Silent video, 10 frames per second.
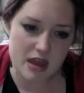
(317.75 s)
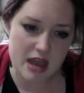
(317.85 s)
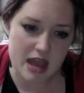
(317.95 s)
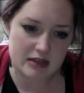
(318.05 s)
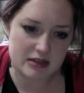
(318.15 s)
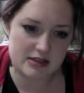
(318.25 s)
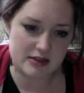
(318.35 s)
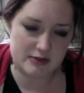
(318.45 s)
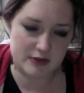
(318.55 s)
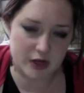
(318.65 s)
and it's
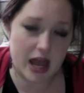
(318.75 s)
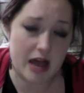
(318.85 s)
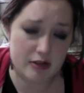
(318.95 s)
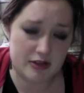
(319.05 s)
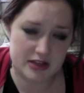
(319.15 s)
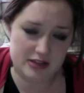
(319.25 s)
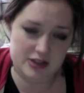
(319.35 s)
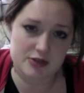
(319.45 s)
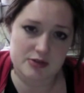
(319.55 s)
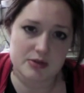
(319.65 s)
it's very healthy
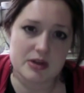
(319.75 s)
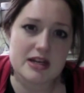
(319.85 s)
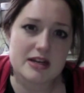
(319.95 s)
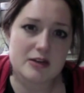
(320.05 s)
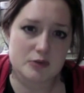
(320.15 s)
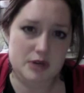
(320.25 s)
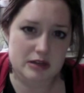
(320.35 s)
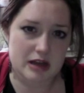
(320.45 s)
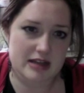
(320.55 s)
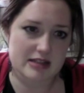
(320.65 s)
to
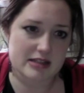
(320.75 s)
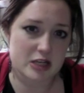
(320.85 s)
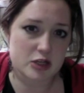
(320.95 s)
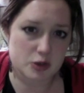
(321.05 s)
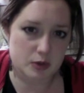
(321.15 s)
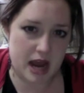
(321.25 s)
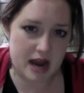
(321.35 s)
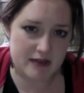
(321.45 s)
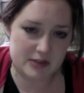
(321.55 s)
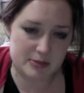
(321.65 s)
realize that you don't
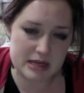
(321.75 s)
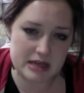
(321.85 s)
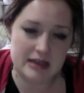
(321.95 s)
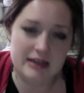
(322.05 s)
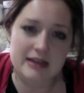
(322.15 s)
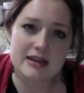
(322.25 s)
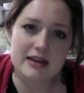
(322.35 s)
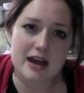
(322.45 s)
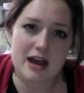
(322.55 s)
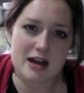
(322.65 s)
have to be
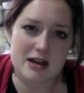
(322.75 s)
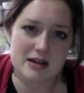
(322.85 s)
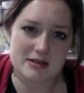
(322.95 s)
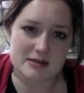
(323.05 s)
uh,